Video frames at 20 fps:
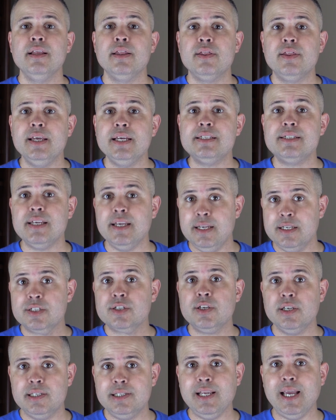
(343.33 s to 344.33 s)
This is
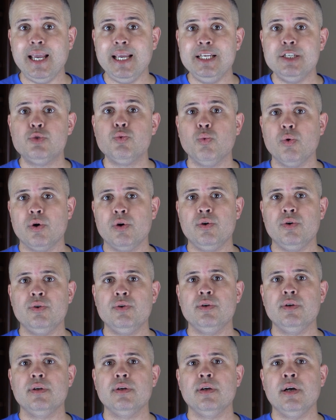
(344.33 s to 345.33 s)
today's
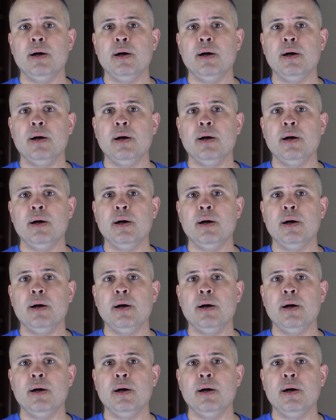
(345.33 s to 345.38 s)
word.